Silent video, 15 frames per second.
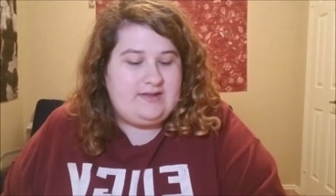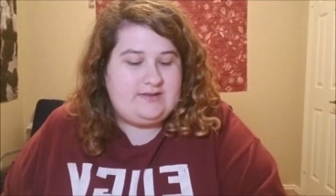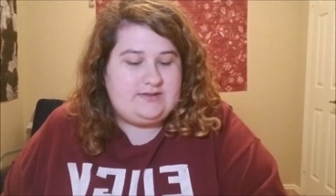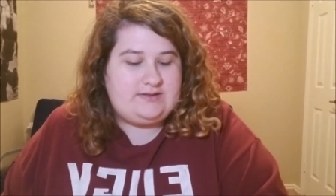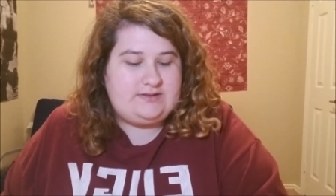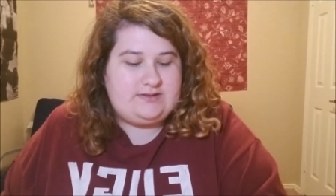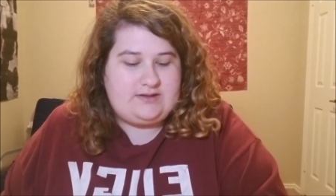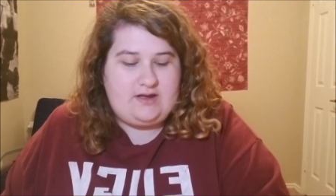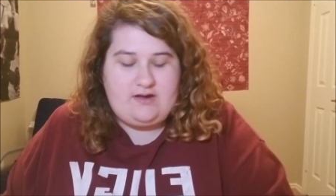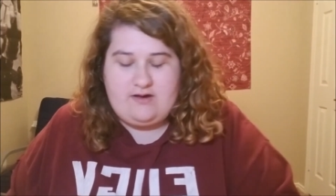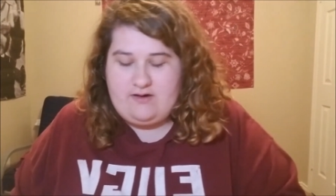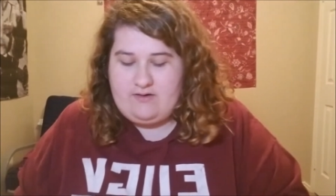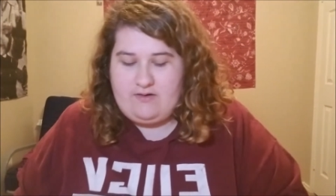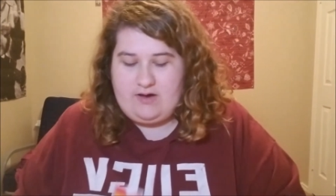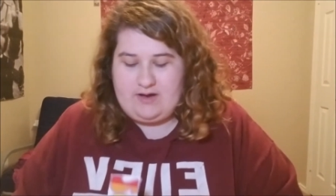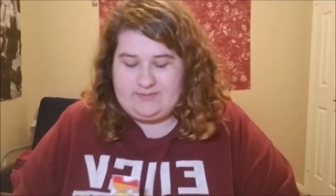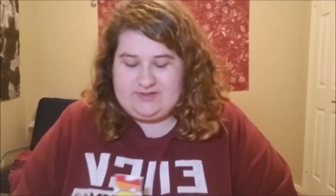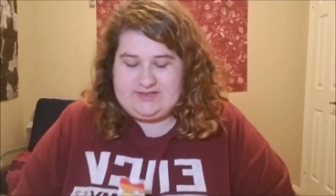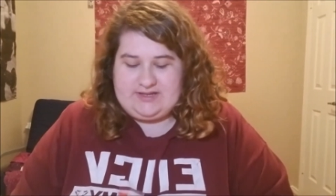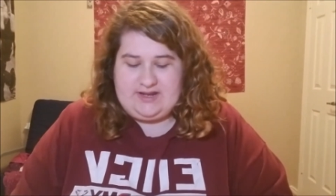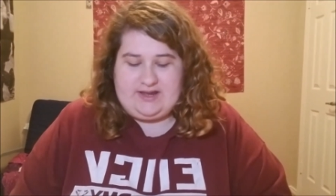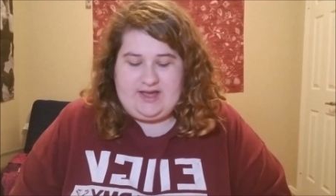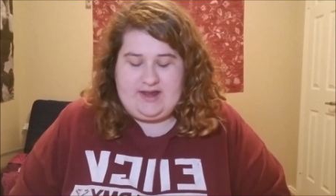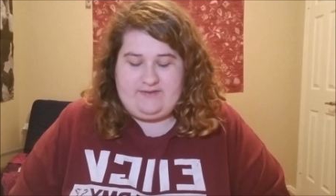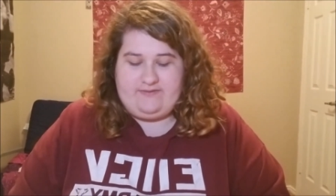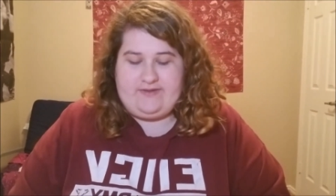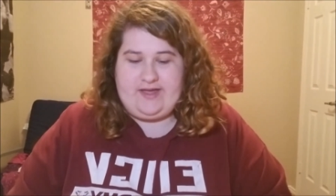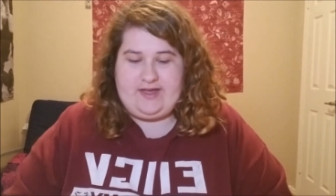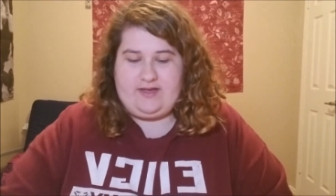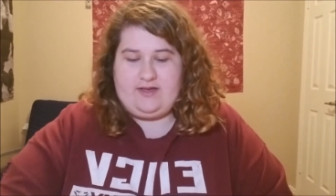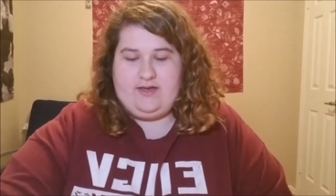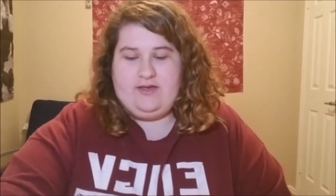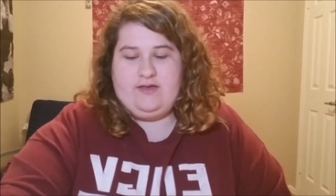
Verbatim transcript: so I'm just going to kind of like